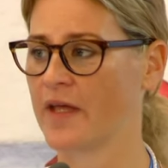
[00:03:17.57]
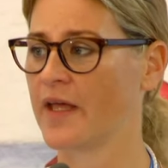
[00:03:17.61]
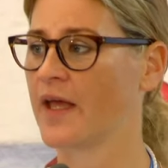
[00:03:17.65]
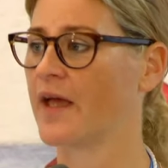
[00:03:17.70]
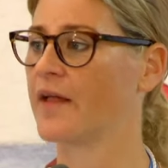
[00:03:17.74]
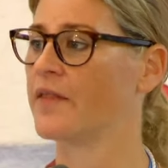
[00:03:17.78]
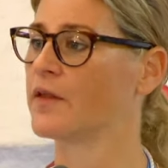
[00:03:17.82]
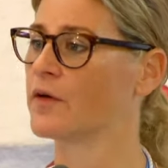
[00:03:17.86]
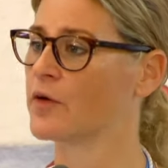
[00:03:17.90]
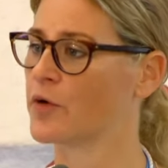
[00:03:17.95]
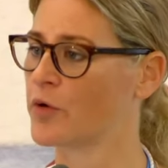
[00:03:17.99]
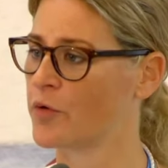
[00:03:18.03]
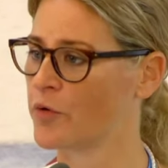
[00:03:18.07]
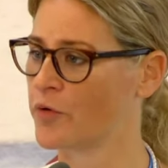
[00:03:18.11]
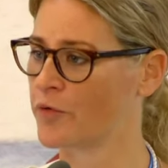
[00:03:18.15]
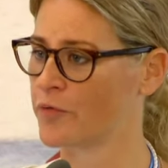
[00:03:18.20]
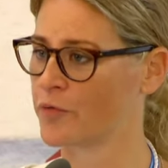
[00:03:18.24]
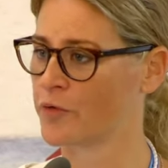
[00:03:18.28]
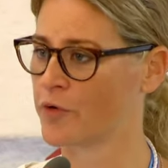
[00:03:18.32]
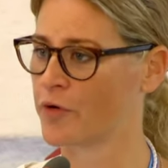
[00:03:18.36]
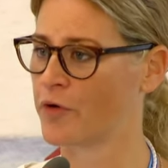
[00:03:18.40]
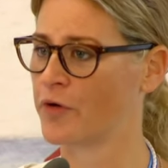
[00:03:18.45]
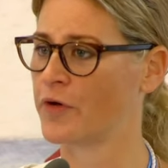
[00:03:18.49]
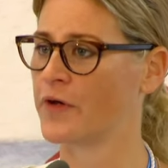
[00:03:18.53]
Again, the code
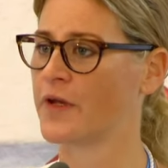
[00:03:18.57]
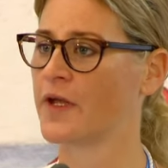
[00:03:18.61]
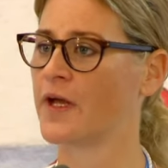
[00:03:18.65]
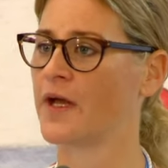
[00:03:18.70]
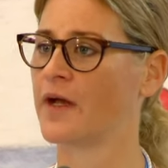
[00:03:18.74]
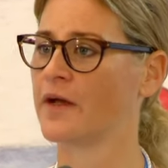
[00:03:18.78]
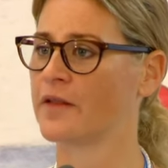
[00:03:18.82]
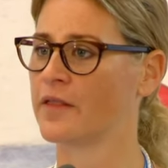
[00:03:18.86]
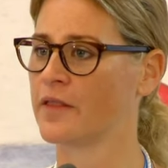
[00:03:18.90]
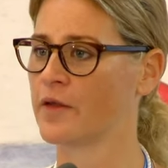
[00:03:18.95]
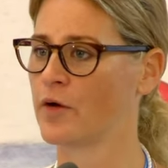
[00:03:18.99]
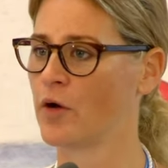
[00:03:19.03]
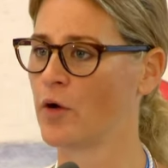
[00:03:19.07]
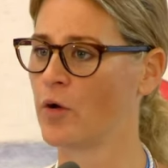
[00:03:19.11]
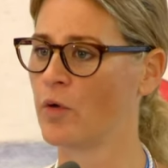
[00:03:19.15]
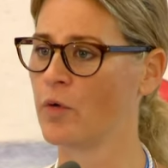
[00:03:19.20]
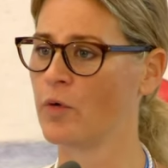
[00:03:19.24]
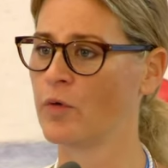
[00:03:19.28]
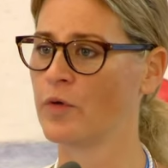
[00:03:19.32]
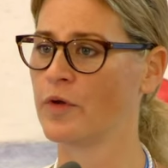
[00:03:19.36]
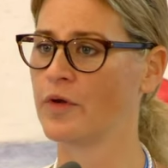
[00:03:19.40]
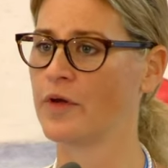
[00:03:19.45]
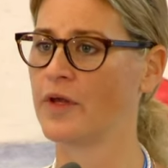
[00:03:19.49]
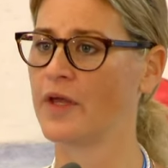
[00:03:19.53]
of conduct, the
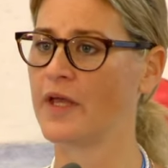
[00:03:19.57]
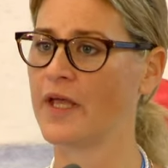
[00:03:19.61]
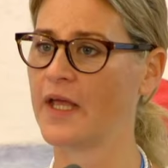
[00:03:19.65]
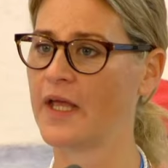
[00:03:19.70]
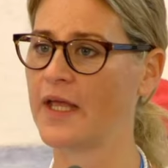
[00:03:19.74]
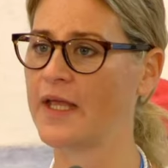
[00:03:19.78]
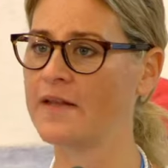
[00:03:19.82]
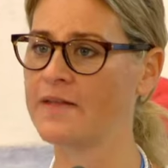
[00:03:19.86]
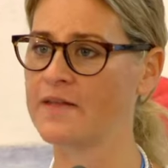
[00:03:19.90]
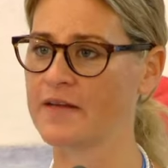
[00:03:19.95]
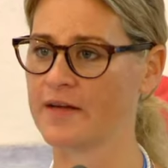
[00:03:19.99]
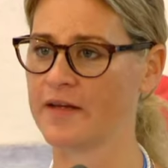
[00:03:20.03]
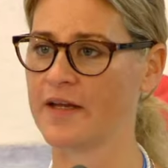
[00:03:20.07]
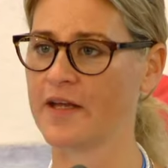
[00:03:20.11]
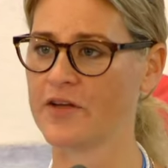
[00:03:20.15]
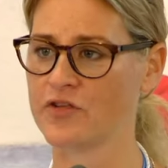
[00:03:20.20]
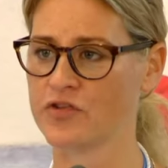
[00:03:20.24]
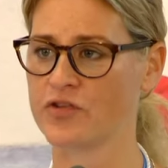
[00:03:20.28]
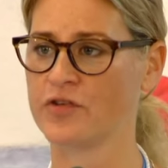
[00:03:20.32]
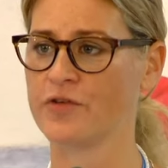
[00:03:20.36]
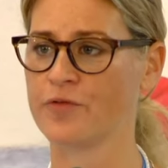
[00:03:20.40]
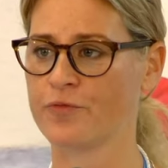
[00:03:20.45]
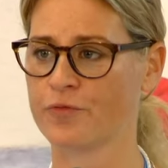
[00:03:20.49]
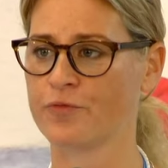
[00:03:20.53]
whole
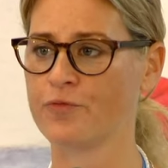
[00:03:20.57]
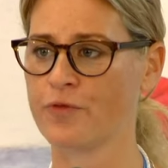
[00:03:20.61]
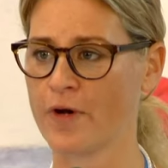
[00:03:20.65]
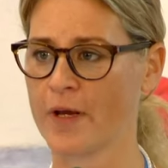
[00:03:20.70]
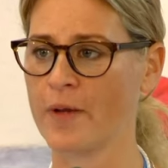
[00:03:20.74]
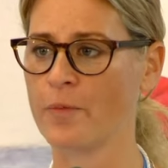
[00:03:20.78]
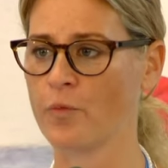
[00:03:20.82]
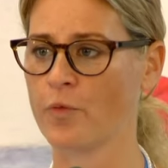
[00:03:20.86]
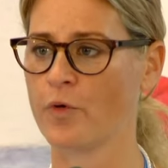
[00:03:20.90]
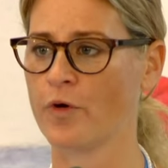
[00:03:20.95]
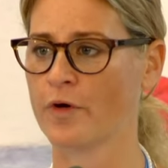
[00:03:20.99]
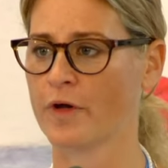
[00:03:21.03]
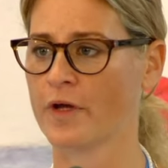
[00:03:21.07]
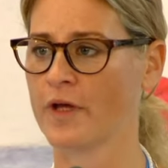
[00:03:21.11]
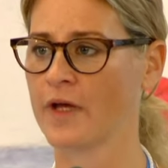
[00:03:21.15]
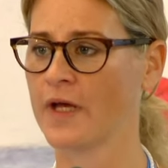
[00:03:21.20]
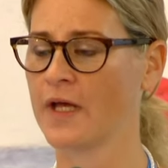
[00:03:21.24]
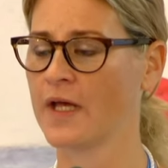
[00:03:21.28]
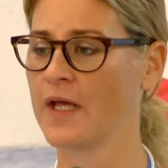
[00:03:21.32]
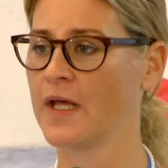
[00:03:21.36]
international framework